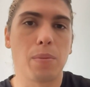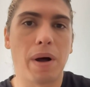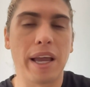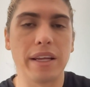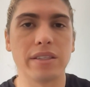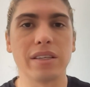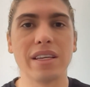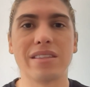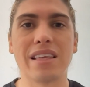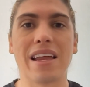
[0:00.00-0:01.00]
minus
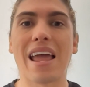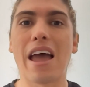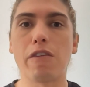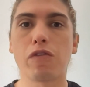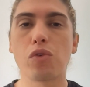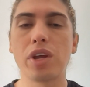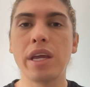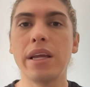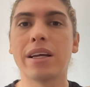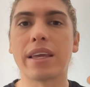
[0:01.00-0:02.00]
is that
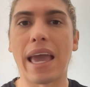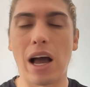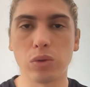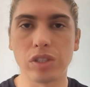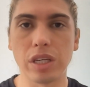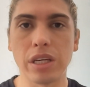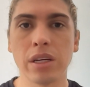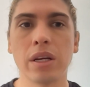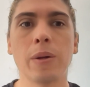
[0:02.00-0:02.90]
every county